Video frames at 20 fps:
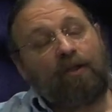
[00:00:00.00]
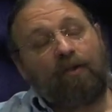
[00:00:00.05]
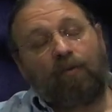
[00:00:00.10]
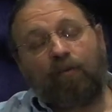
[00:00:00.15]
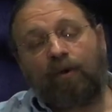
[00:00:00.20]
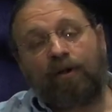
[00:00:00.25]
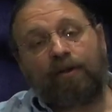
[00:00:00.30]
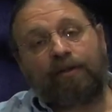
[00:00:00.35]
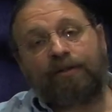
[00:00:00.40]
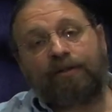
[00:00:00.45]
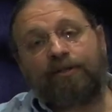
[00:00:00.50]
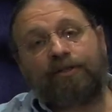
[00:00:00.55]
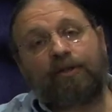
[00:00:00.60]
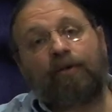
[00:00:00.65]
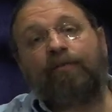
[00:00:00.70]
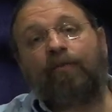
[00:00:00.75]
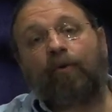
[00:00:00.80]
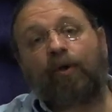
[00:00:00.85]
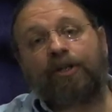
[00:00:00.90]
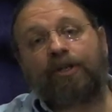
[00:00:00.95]
We're
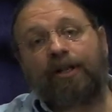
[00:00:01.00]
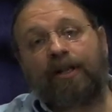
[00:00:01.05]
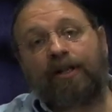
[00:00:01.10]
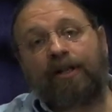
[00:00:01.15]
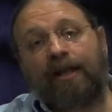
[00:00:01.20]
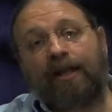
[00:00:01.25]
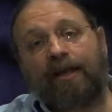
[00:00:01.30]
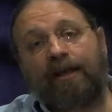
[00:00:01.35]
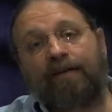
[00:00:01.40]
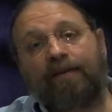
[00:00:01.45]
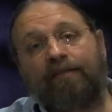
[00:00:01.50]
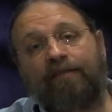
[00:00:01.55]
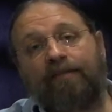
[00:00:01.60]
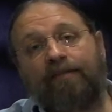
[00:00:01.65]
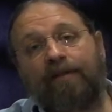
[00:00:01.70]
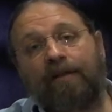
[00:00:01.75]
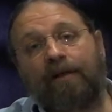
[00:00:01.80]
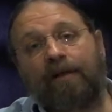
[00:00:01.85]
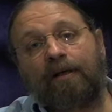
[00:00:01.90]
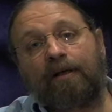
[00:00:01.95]
so fortunate to have
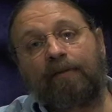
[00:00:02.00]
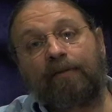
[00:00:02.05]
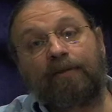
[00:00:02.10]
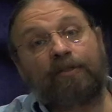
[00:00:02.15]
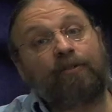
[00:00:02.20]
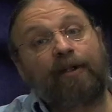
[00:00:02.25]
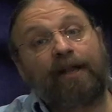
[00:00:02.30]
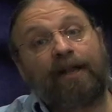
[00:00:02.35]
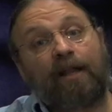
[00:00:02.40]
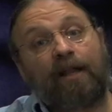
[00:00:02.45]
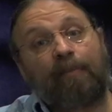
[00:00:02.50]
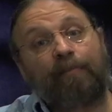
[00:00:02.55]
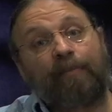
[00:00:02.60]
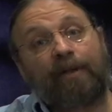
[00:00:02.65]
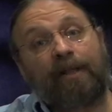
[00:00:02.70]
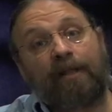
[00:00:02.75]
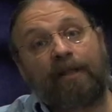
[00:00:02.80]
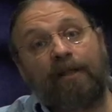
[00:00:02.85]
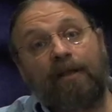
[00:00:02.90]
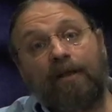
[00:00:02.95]
uh, this great
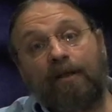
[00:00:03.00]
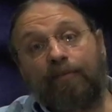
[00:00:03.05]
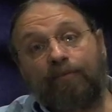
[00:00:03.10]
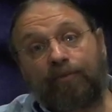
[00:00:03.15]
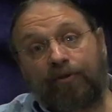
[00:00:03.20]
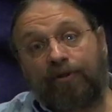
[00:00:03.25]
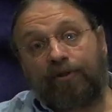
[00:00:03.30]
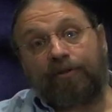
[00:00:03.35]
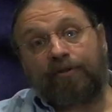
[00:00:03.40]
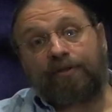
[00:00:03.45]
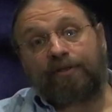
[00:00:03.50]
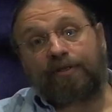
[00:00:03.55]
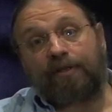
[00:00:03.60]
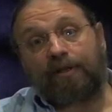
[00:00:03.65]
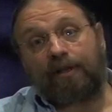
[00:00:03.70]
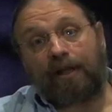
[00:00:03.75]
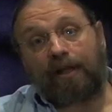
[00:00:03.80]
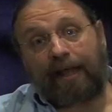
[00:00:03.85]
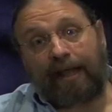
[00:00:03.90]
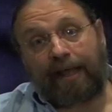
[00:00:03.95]
company produce
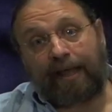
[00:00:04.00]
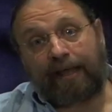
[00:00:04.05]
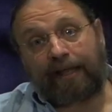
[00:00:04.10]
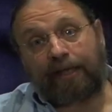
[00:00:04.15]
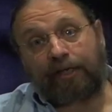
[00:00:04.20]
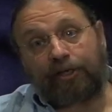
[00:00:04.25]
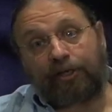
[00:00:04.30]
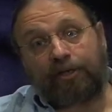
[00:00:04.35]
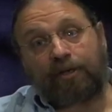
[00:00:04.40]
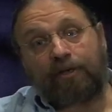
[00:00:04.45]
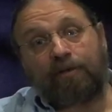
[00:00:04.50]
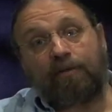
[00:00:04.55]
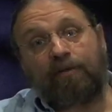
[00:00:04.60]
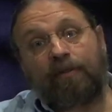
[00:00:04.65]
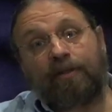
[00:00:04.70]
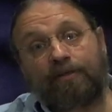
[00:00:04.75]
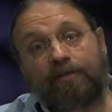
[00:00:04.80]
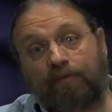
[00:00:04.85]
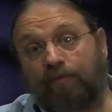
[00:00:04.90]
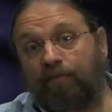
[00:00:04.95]
and show
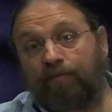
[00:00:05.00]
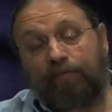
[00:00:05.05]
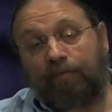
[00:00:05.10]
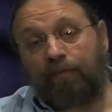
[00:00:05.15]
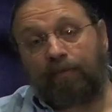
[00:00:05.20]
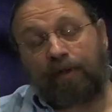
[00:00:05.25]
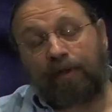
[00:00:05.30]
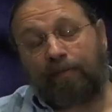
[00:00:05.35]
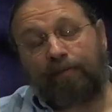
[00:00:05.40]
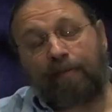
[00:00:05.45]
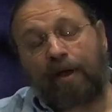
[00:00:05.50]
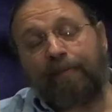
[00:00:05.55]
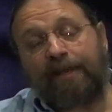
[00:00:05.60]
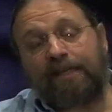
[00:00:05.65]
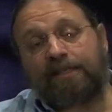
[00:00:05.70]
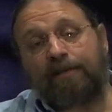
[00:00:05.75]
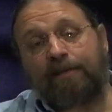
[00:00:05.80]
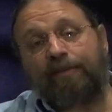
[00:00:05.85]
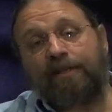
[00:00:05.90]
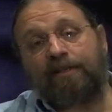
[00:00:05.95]
this
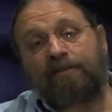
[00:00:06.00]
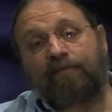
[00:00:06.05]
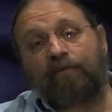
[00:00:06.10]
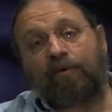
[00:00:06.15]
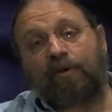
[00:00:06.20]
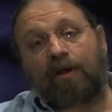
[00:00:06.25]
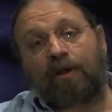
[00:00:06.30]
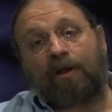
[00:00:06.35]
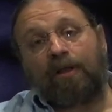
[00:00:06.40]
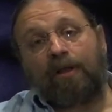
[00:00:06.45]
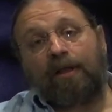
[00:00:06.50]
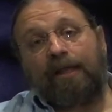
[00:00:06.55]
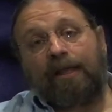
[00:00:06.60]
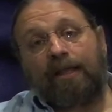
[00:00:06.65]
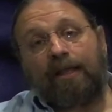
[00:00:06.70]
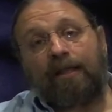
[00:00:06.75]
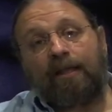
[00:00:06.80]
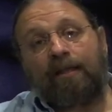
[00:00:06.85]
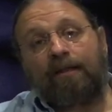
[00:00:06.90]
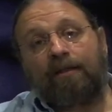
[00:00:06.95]
amazing piece of work
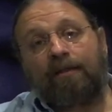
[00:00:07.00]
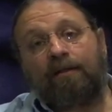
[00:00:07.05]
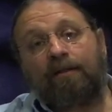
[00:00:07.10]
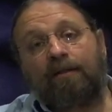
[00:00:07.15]
in